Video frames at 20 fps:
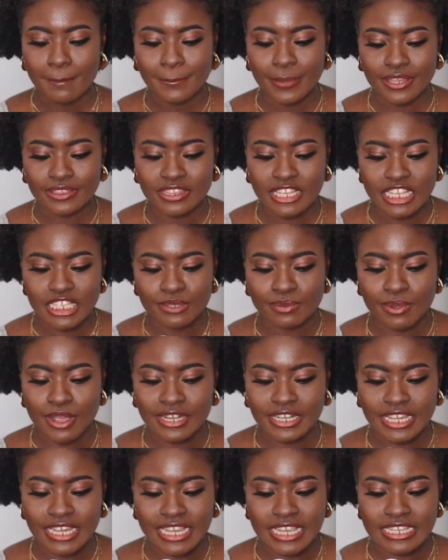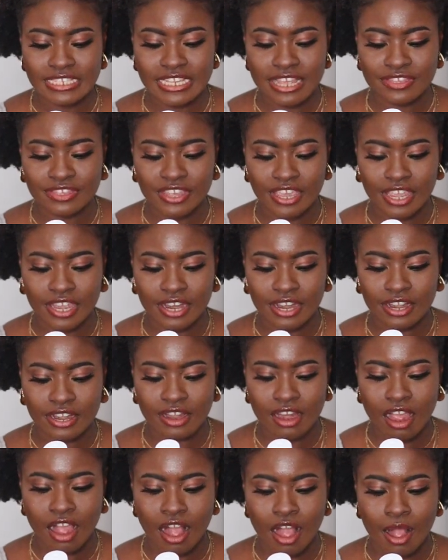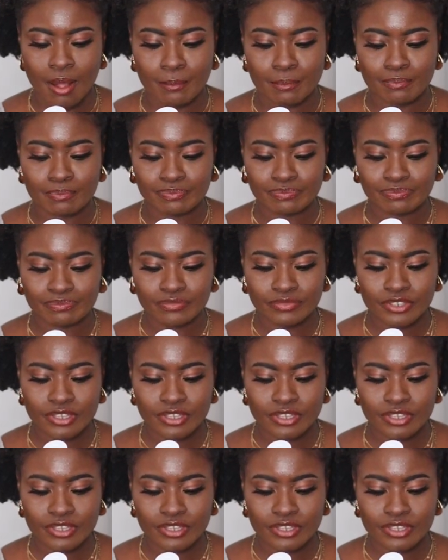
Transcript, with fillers: But this one is their, um,